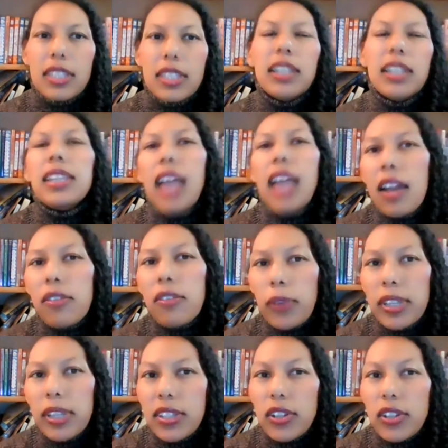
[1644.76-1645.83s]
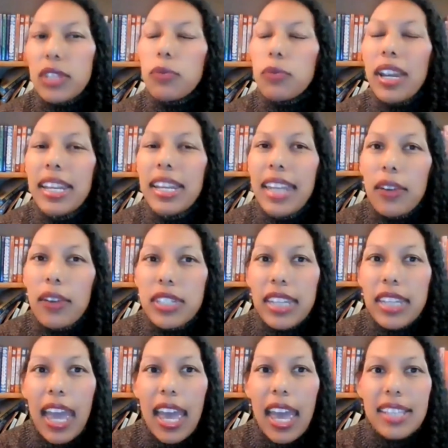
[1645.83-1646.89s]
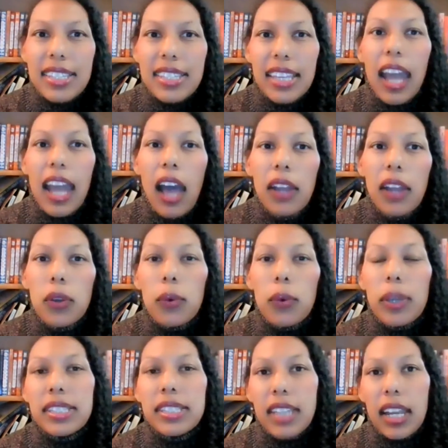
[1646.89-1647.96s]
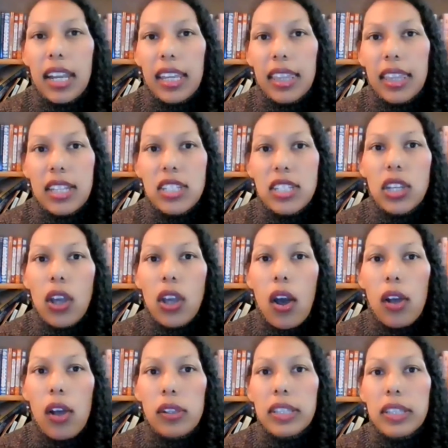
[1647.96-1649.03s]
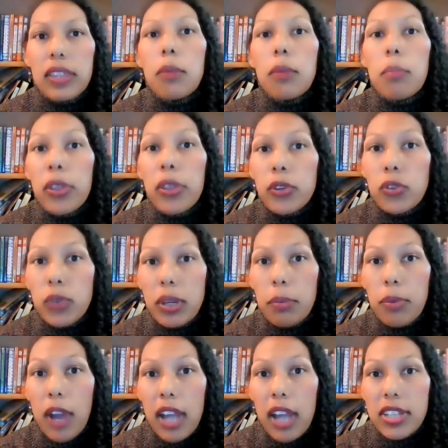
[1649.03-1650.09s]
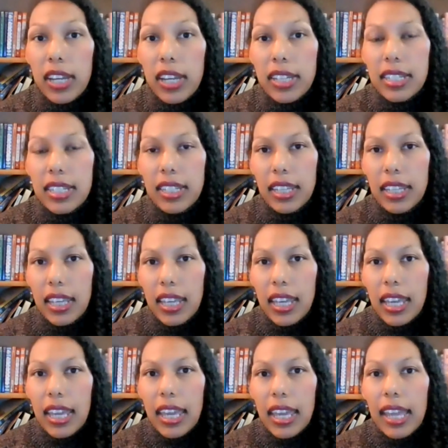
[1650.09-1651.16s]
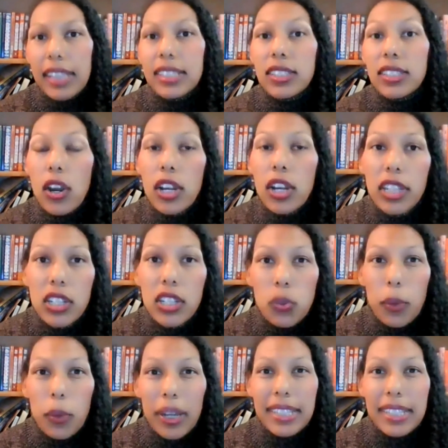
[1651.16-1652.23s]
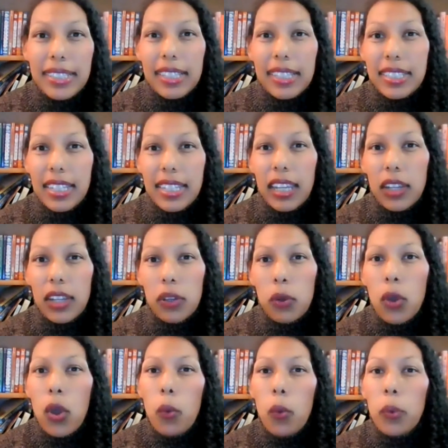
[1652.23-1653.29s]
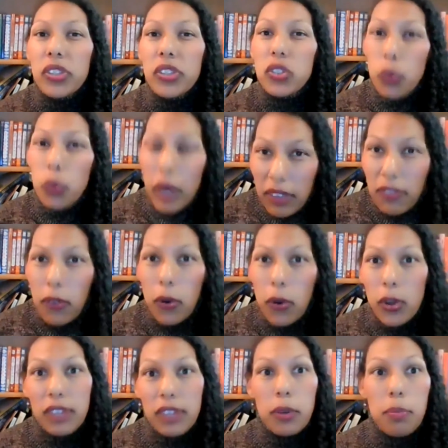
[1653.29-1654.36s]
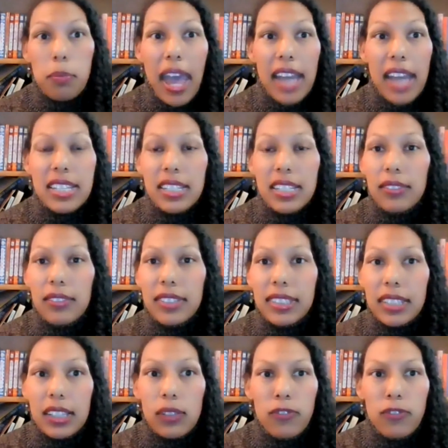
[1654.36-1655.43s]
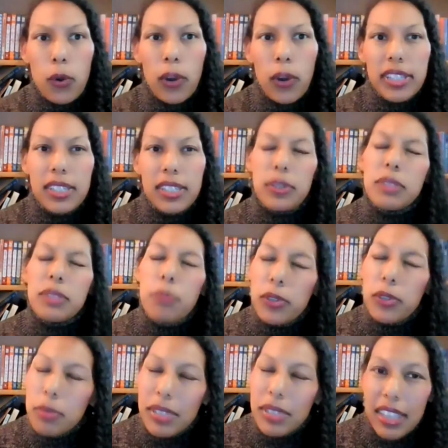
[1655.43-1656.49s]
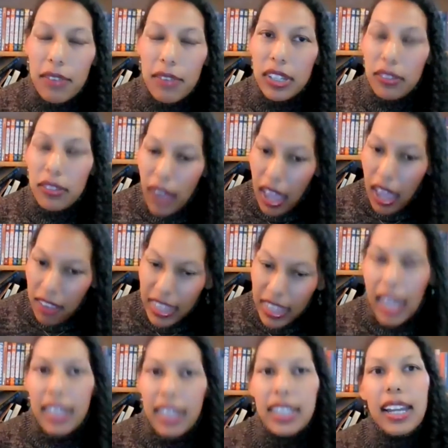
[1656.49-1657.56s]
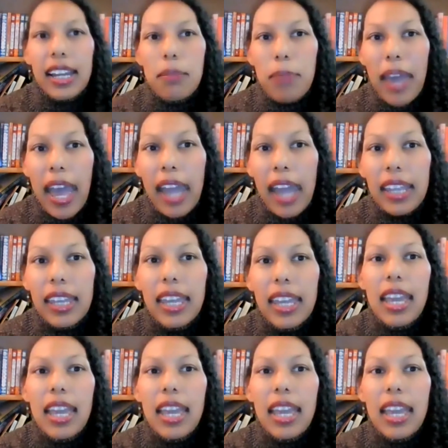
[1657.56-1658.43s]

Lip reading: She's done a lot of research, and right now she has an ongoing study that she calls the Mother Tree Project. It started in 2016 with 24 different patches of forest. It was supposed to be 75. They had to cut it back